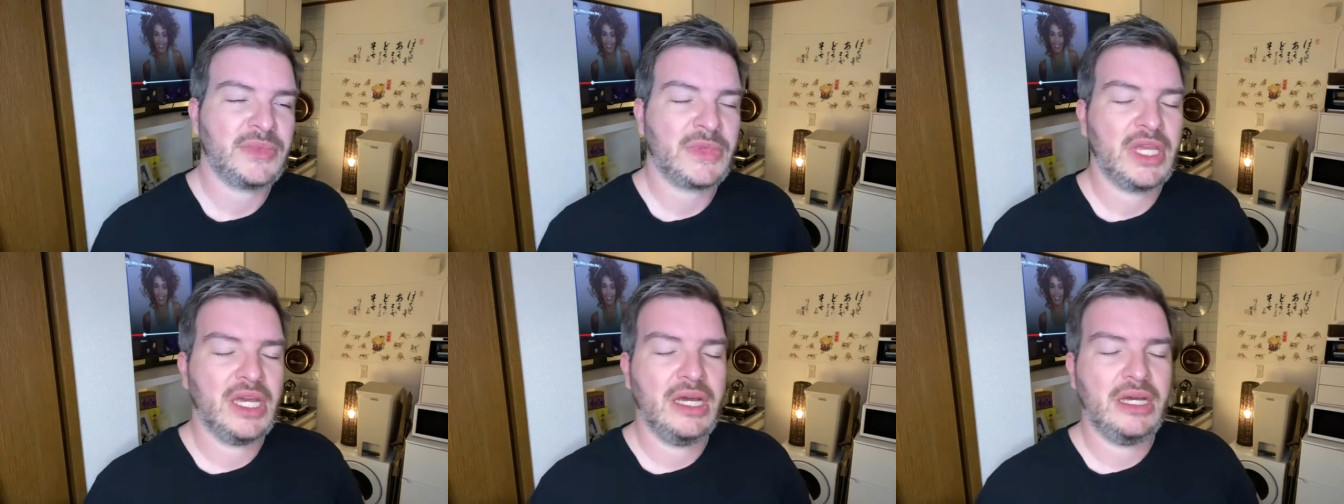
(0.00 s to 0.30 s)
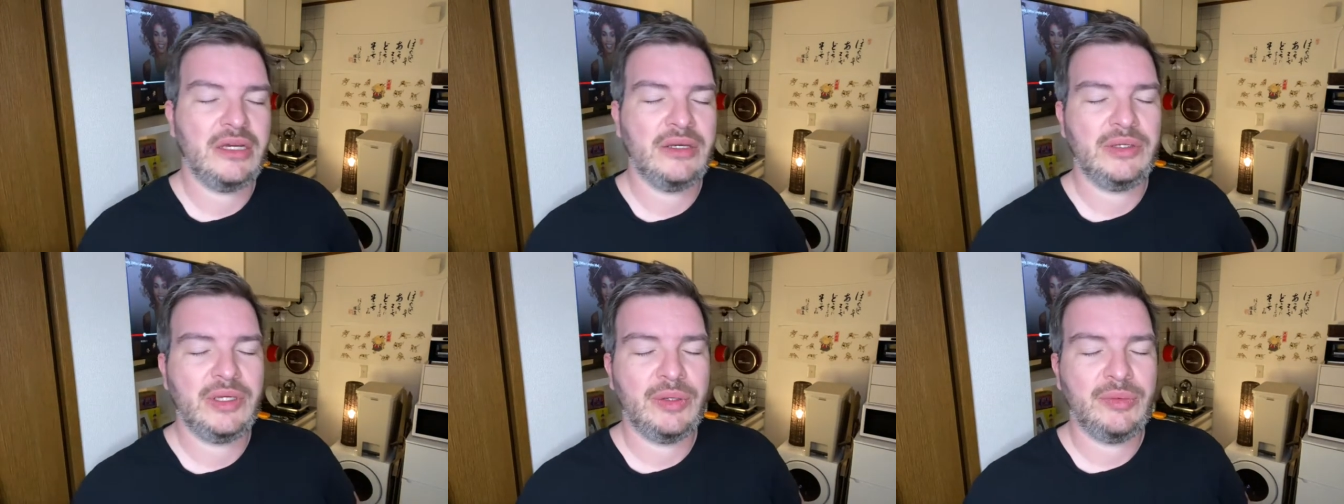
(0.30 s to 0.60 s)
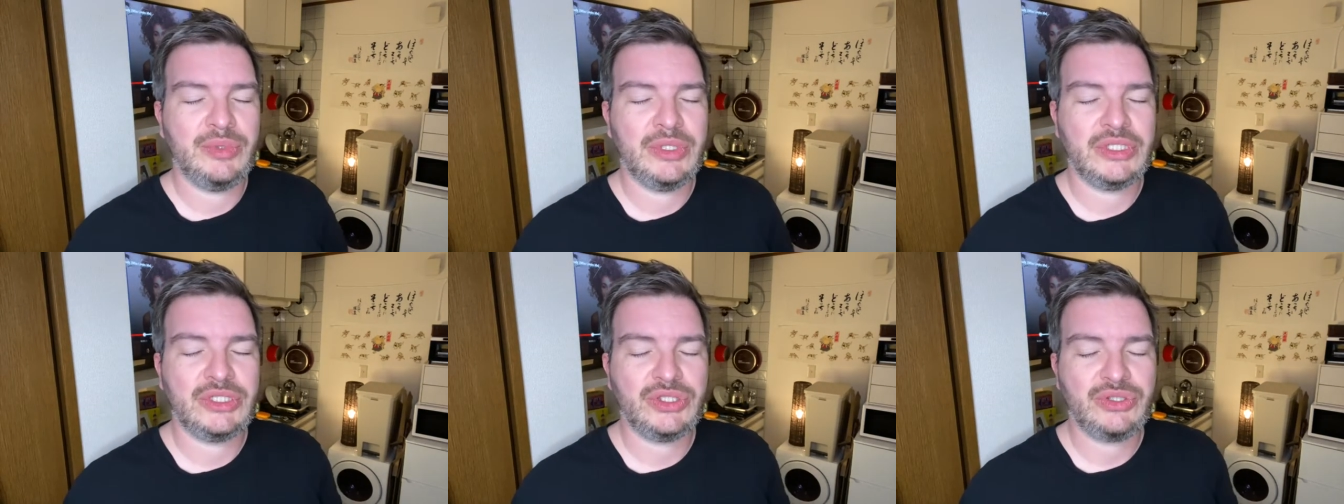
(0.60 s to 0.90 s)
Uh,
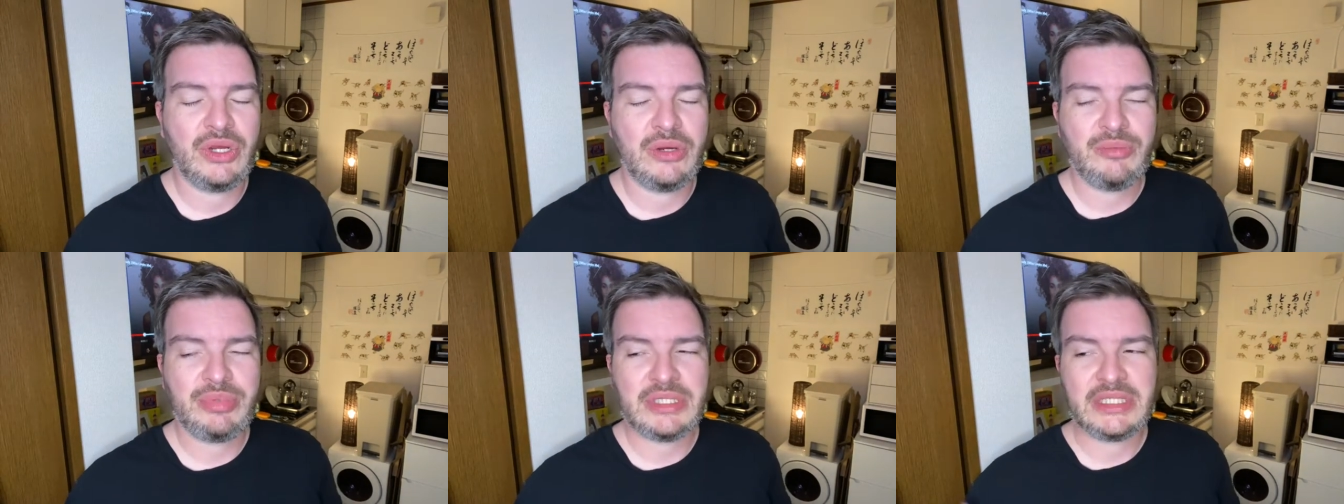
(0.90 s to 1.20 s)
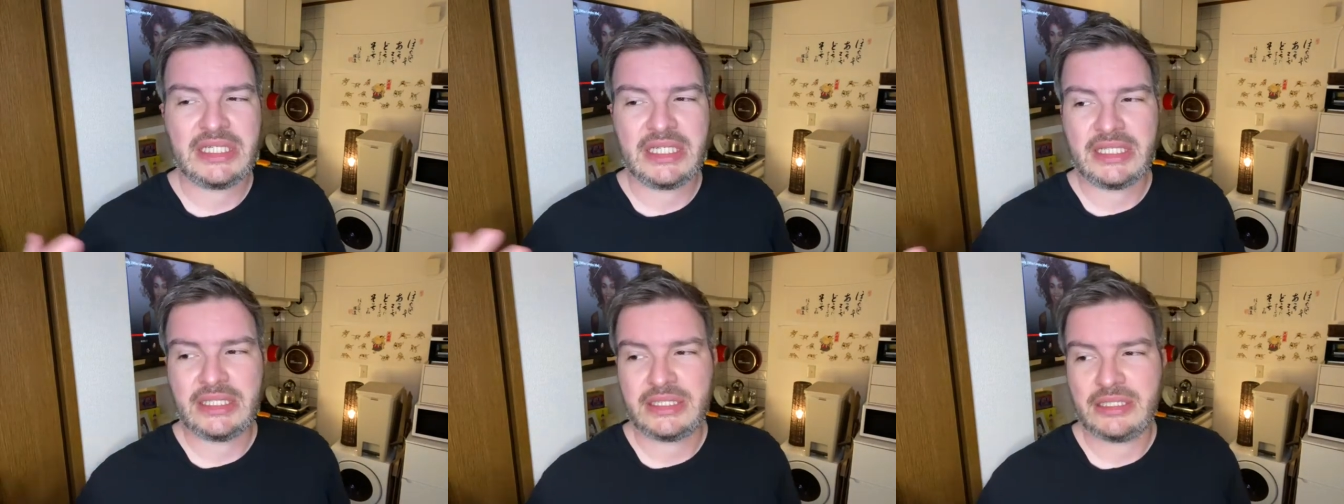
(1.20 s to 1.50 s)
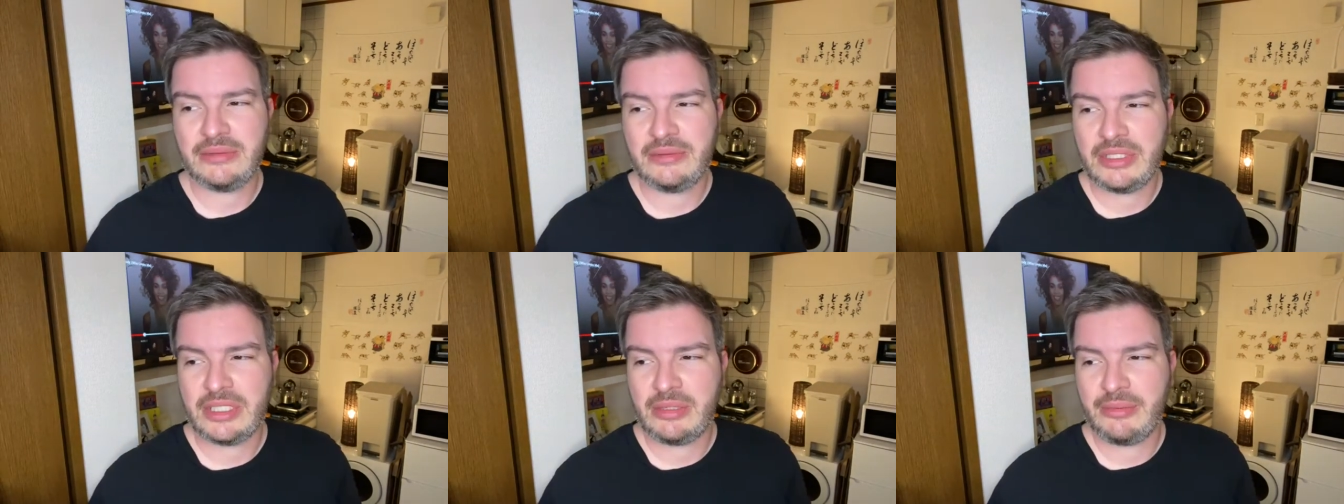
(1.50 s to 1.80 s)
but Trump was saying
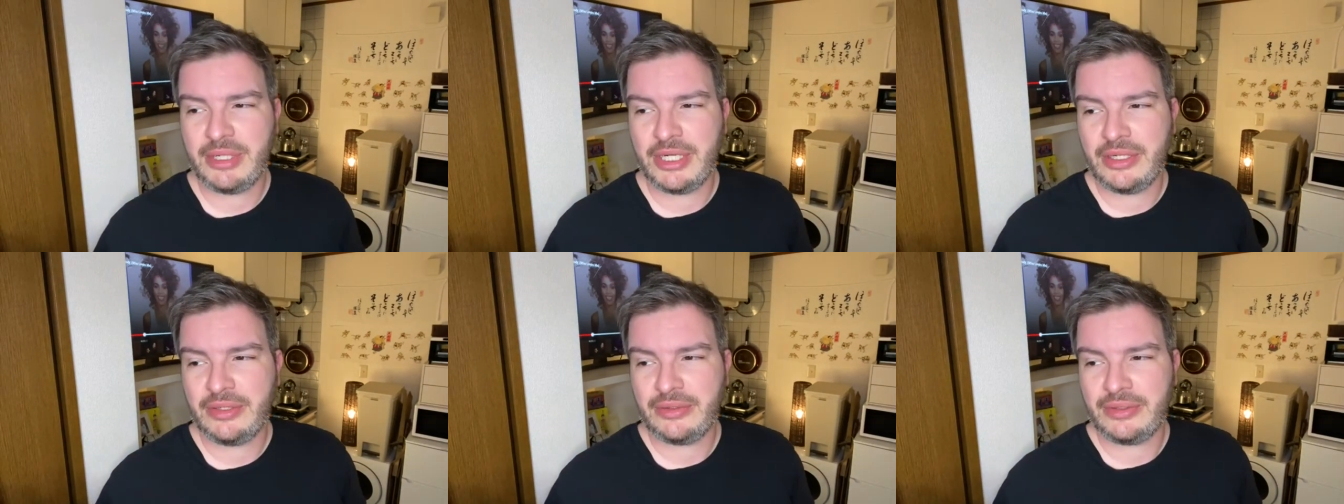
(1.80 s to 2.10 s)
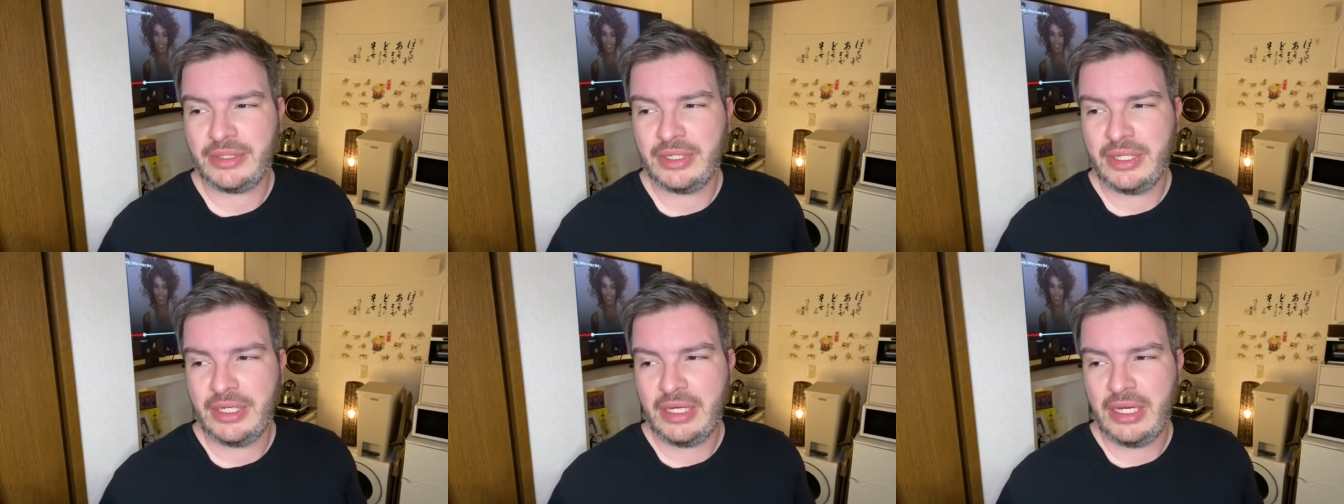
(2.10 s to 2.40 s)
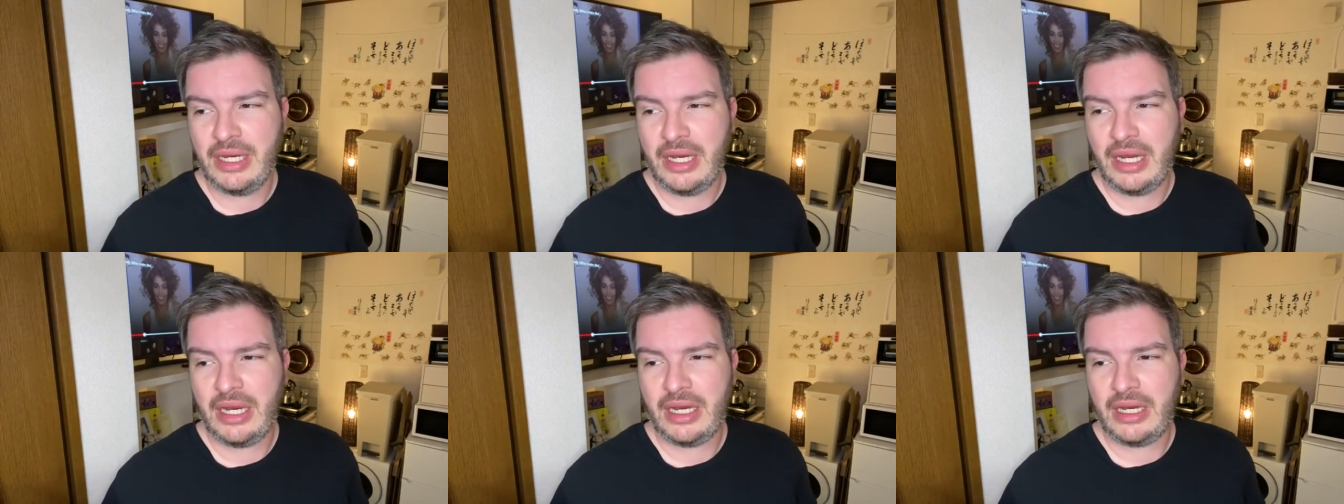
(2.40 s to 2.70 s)
something about
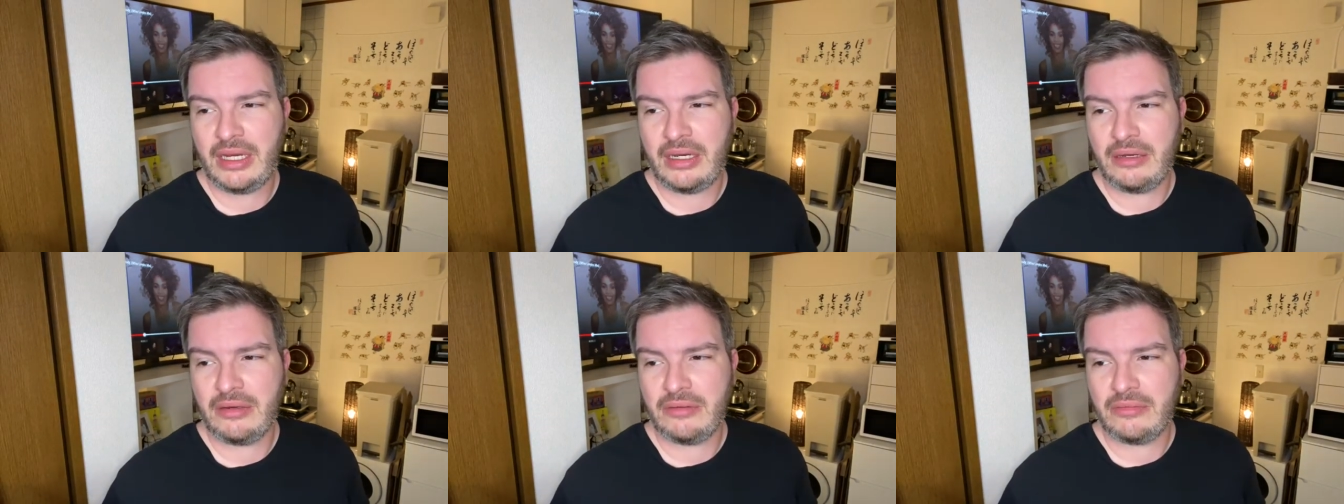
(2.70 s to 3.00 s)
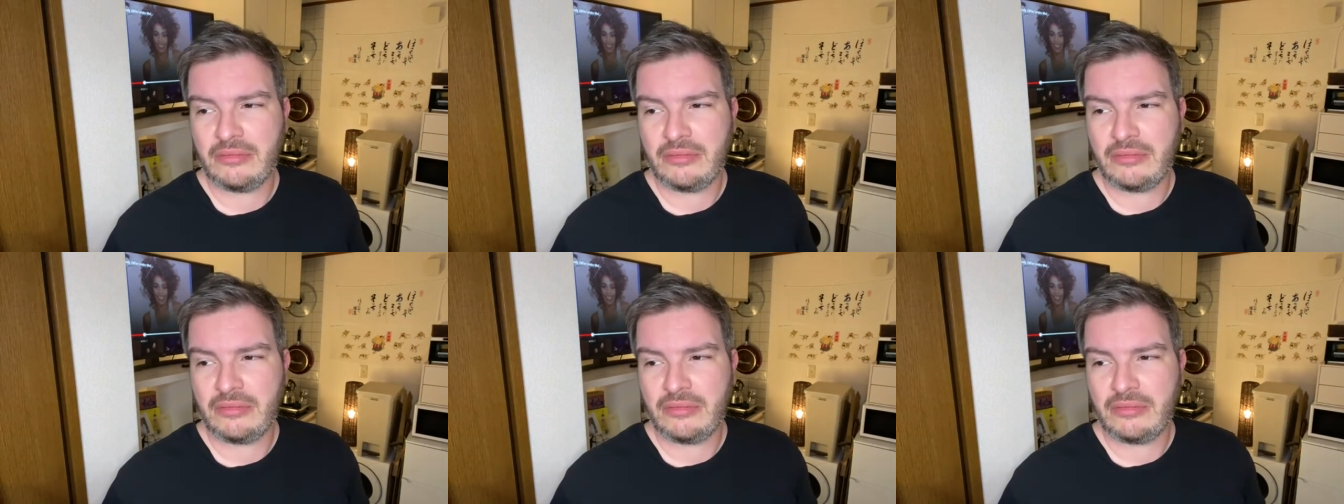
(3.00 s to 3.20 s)
uh,